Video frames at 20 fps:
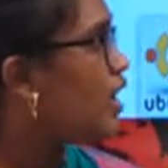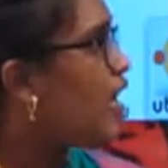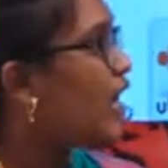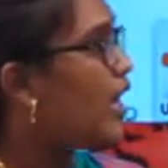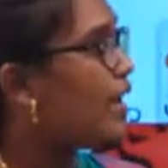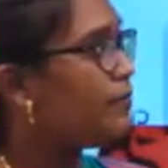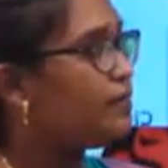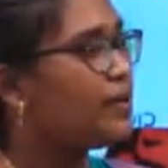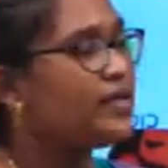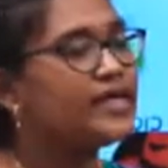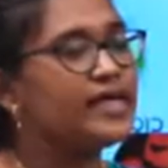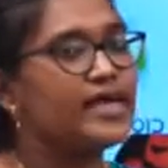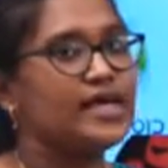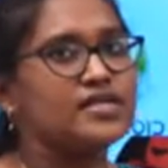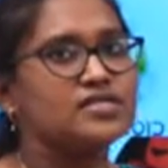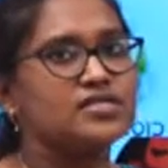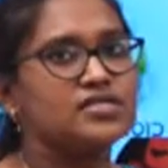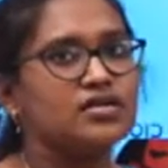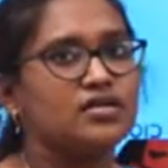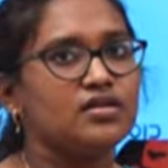
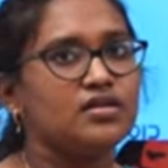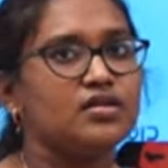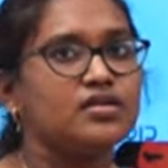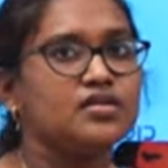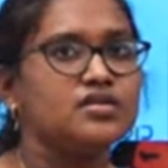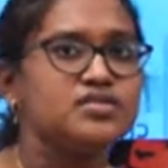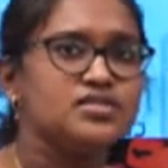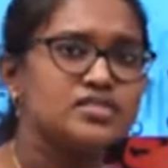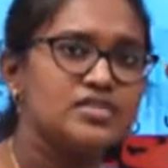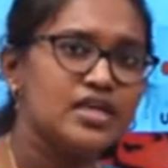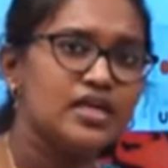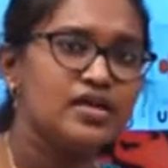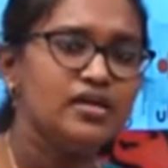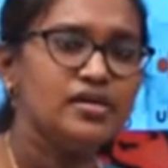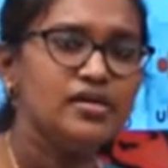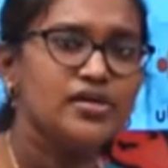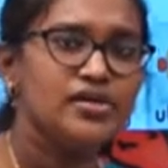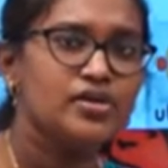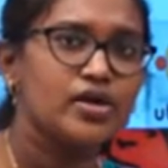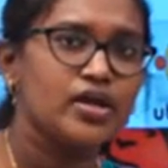application, still
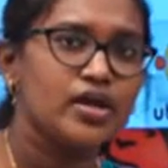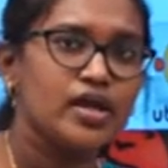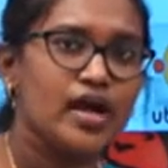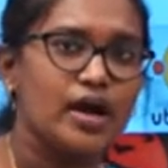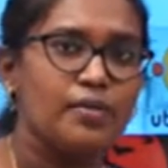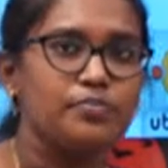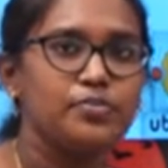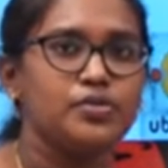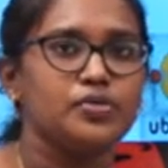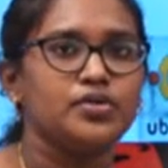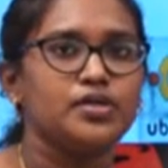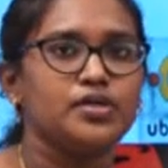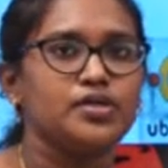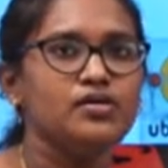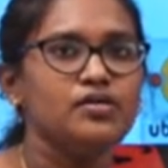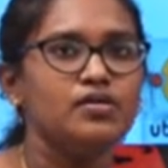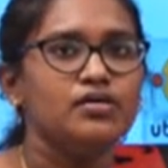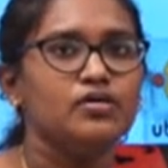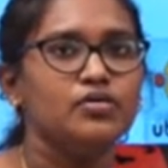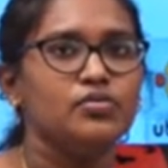your computer
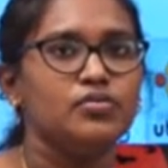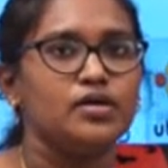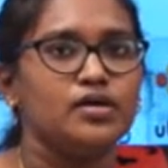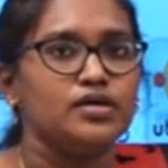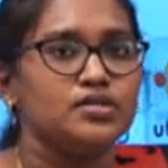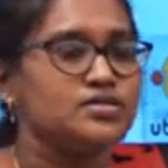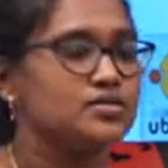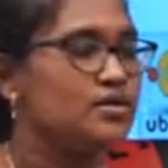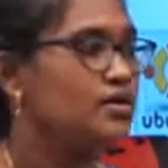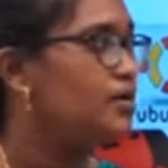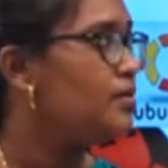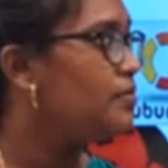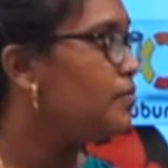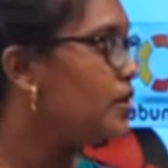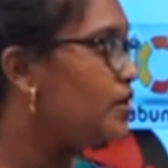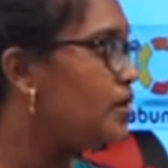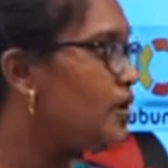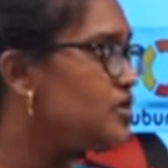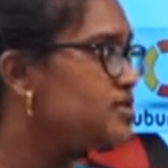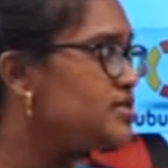works,
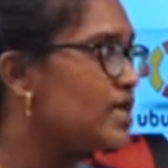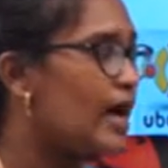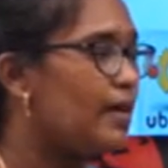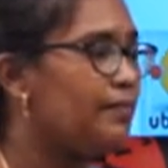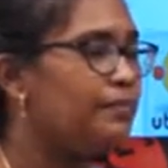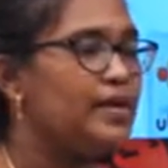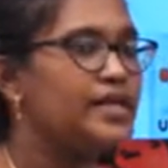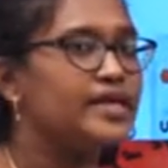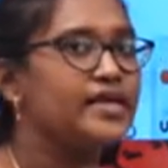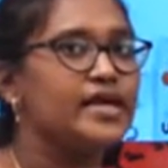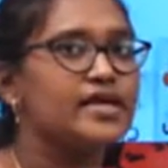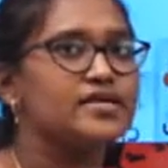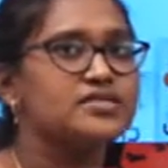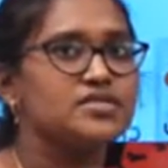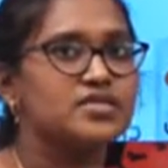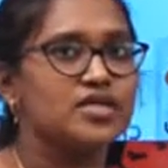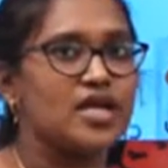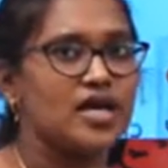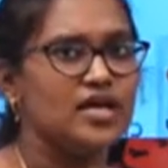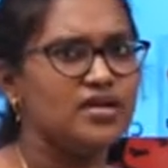because
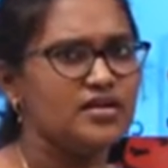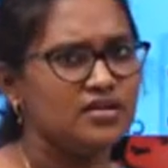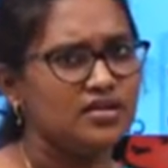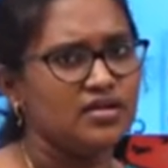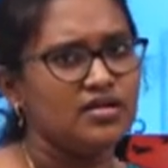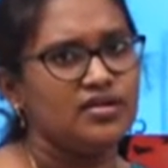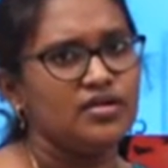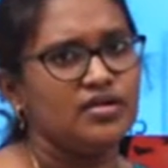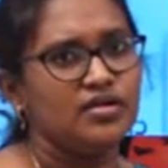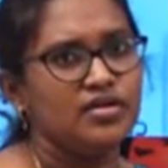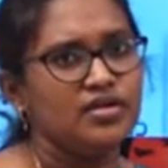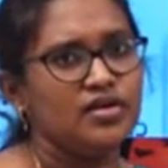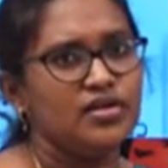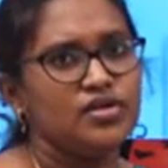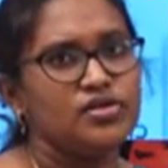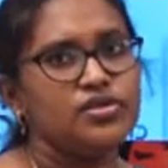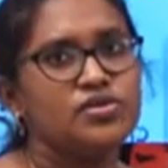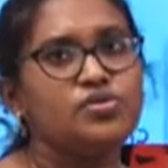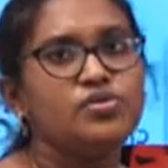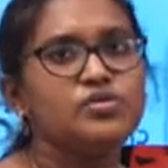application are
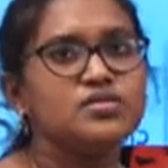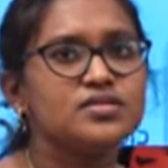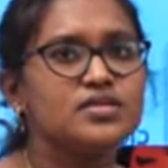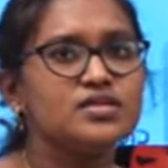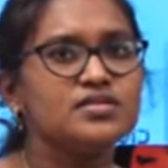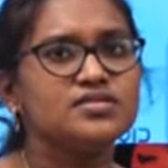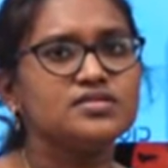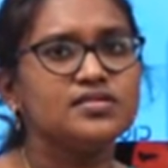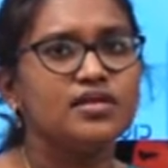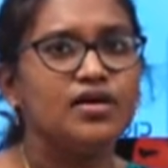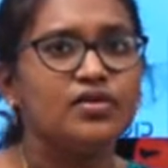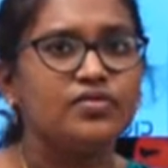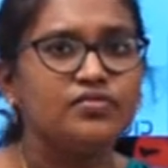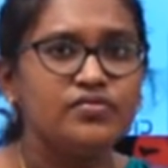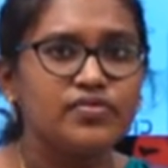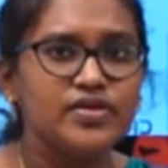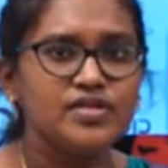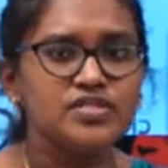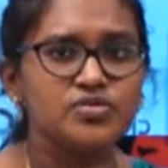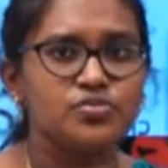users
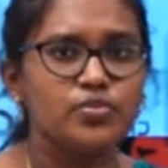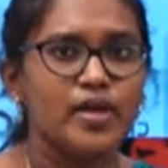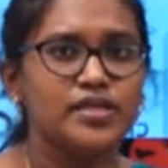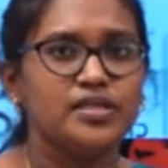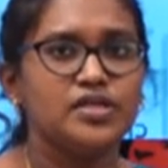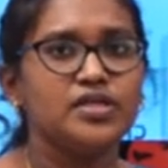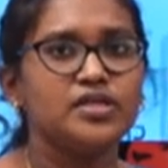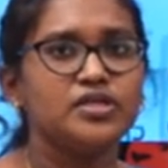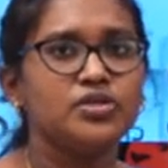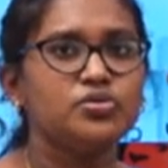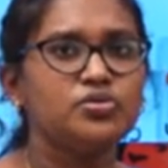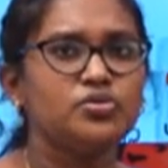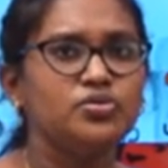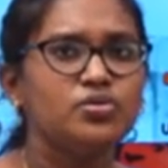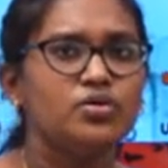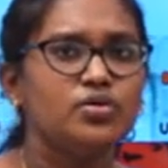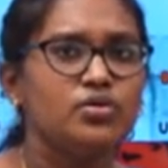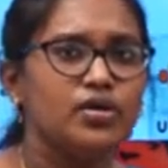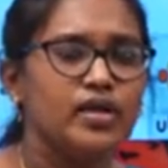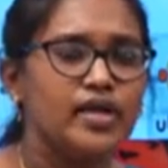wish whether to
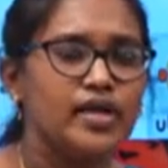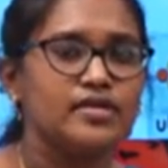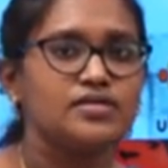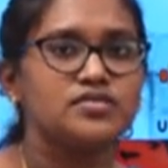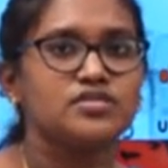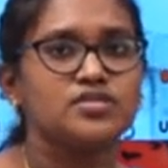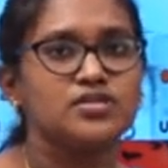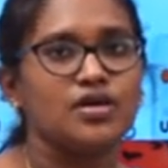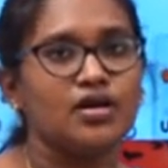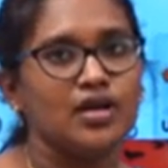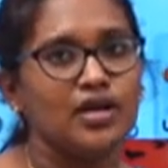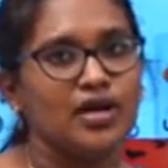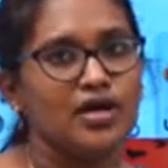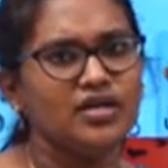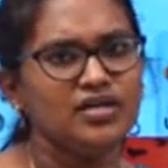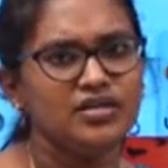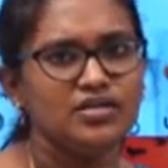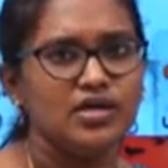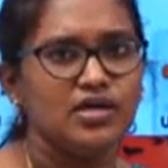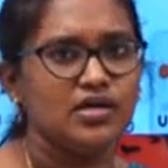install or
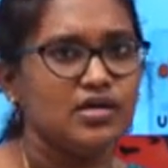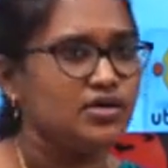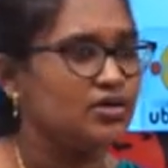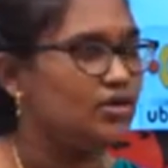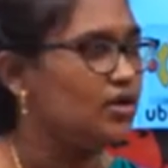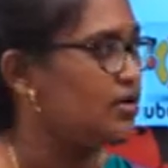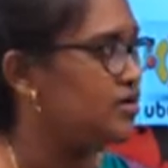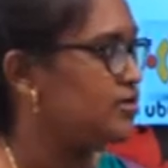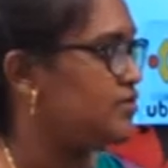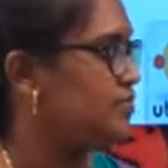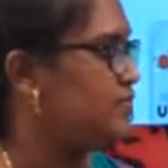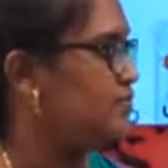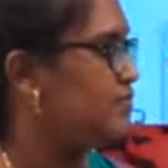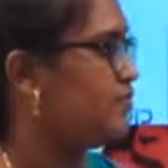not.